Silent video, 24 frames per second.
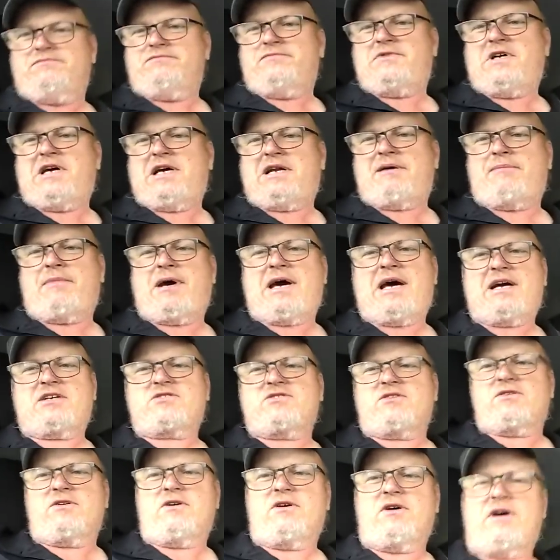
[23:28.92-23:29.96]
Panamax,
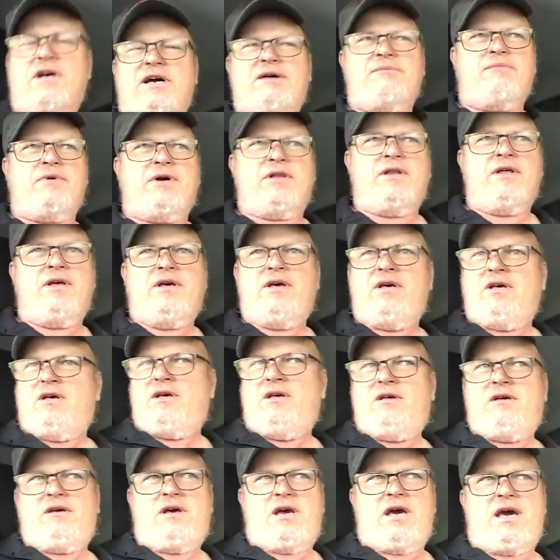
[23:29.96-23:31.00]
alright,
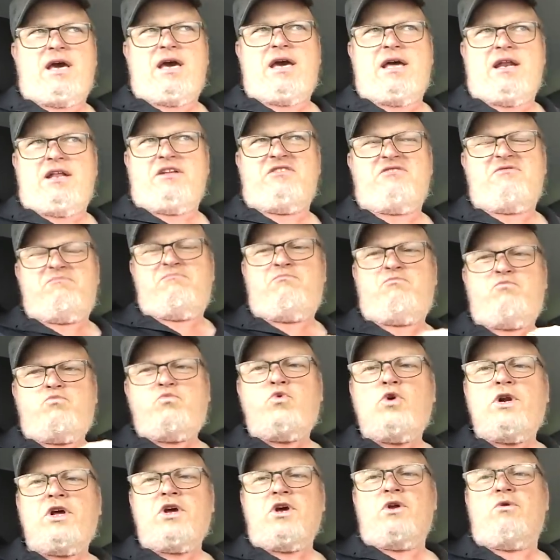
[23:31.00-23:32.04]
and it's a
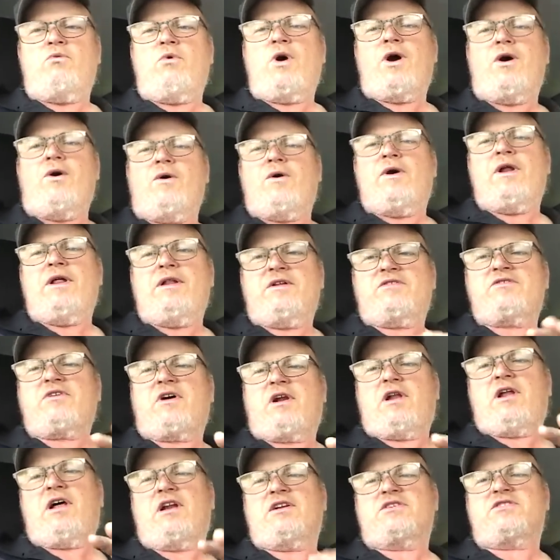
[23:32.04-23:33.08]
pretty good road, and it's got a
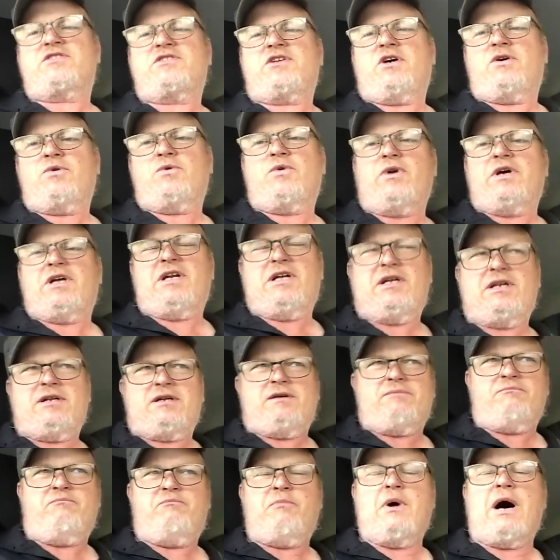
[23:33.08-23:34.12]
lot of stone in it.
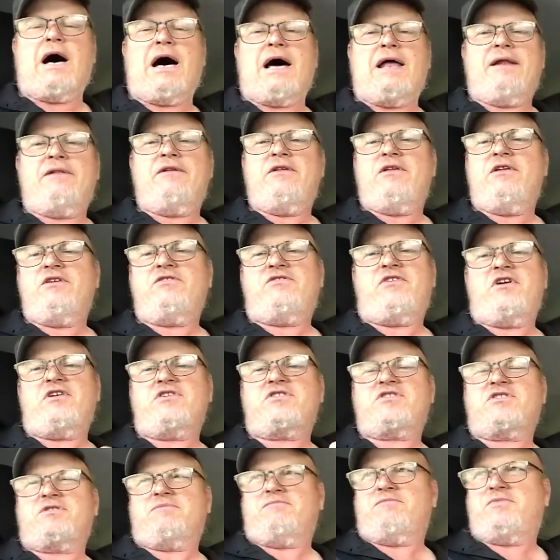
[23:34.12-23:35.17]
But there's
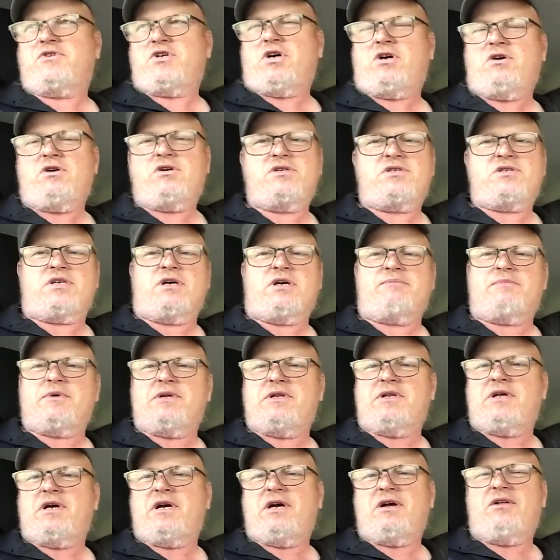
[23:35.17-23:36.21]
some turns up
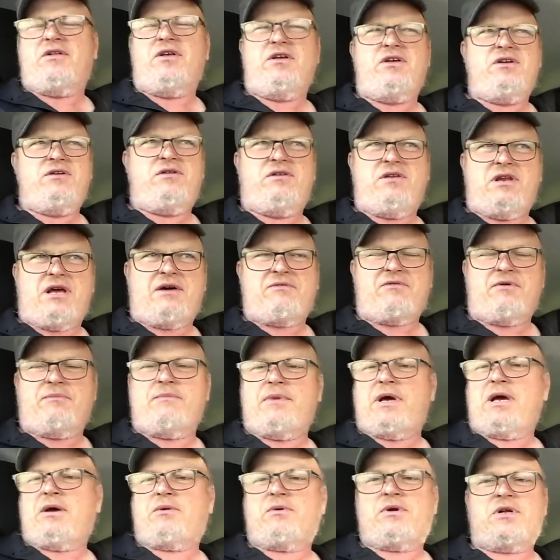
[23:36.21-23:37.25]
in there that you'd never
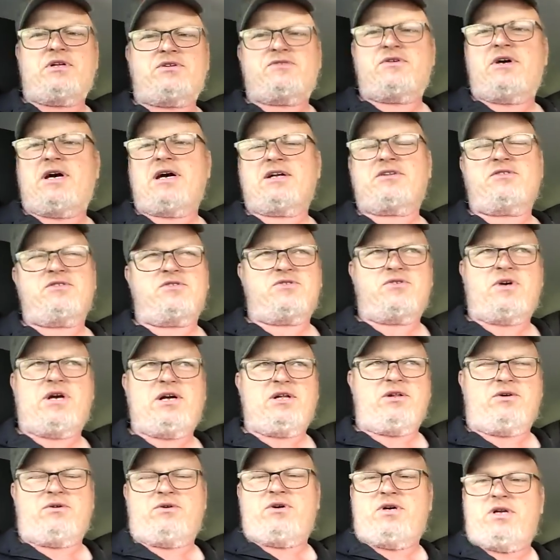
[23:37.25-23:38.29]
make with a tractor
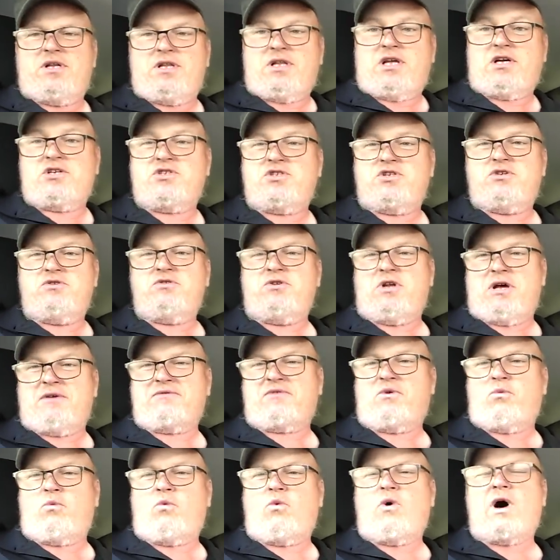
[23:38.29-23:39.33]
trailer, unless you'd have
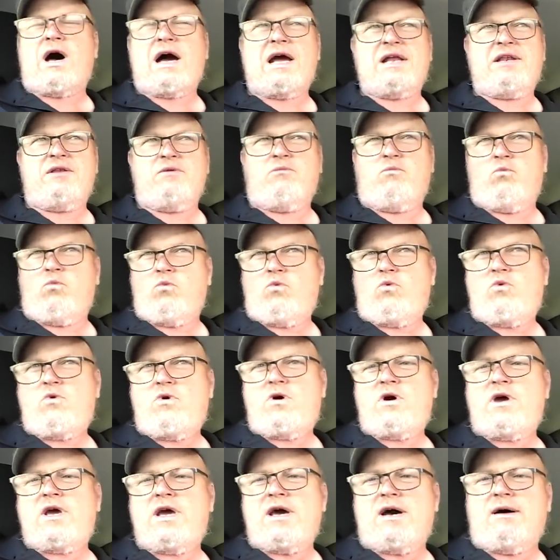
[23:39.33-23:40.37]
to widen
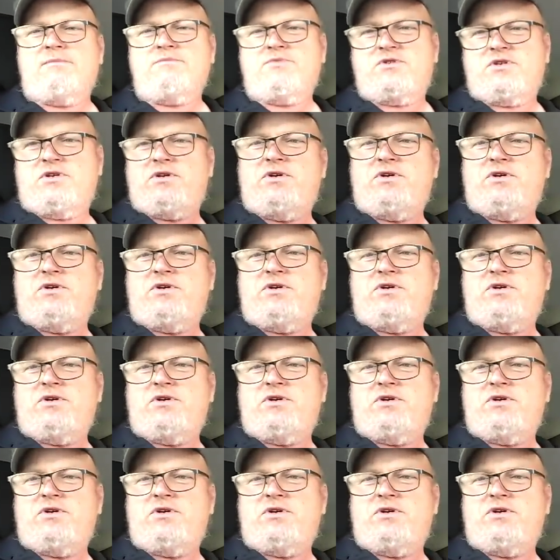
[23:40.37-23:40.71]
way up so you